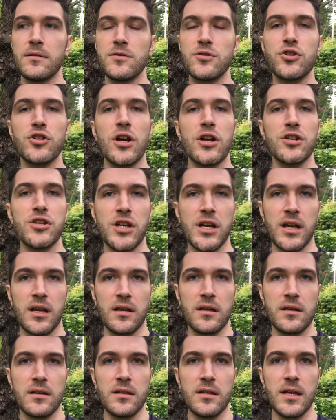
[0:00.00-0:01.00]

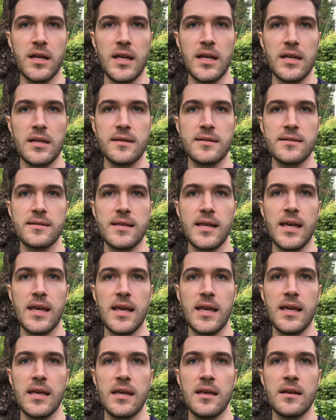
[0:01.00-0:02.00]
judging is
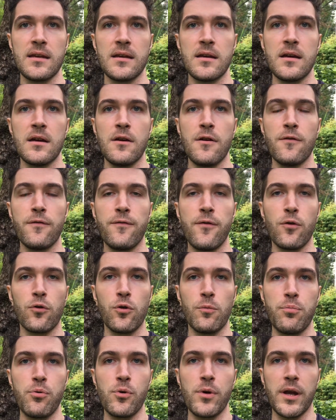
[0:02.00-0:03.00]
a
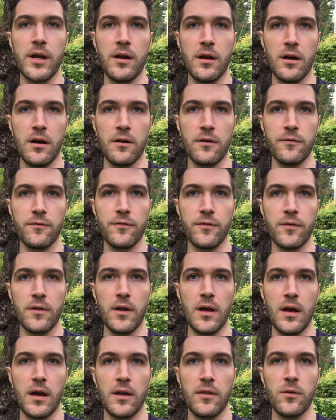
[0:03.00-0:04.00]
focal point of
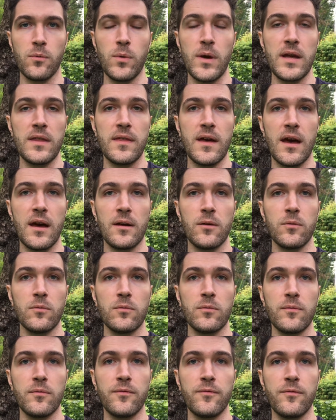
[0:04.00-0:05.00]
the way that
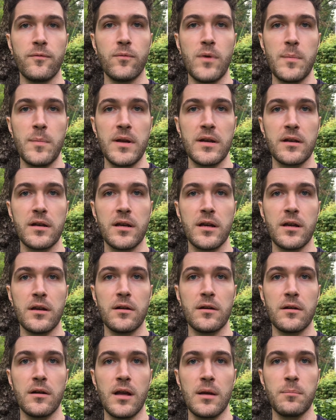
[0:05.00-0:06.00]
women
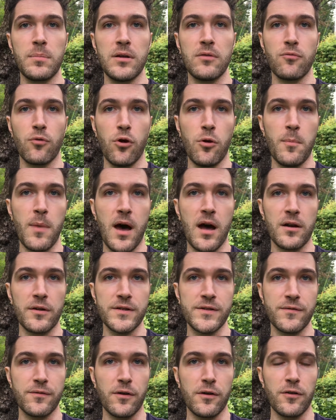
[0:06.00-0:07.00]
can be role
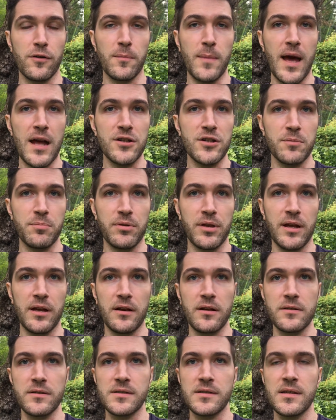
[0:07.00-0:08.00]
models for other magic
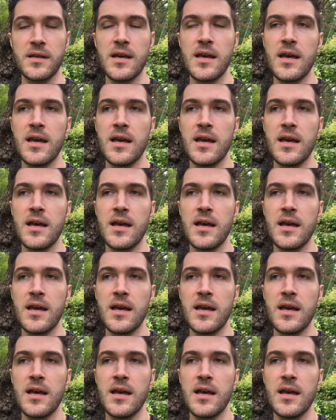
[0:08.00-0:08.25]
players